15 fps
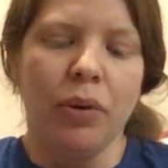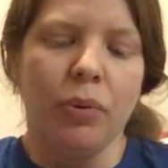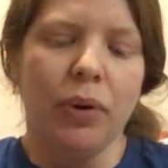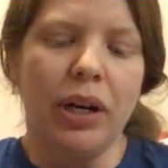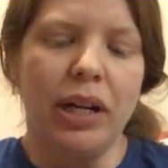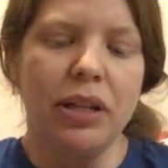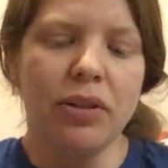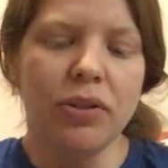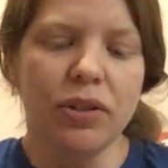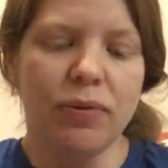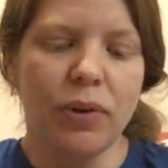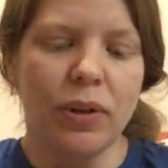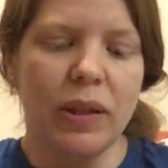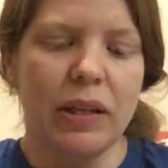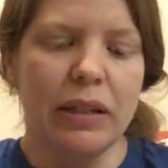What I use
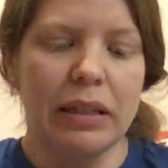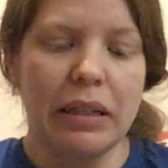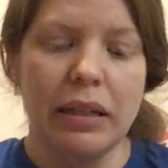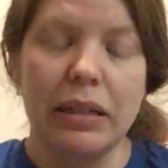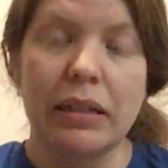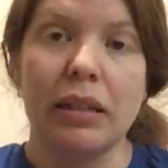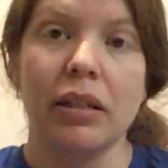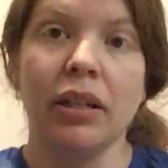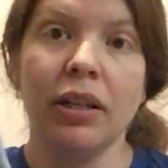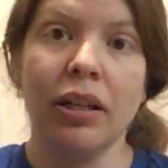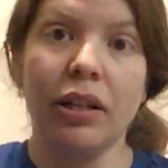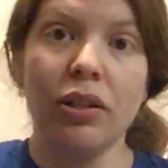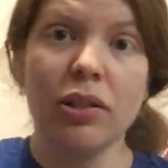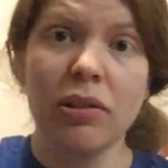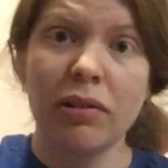for this is,
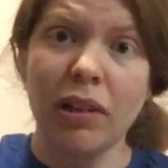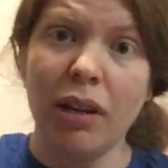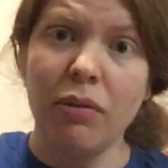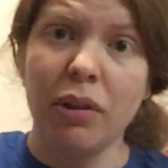I just got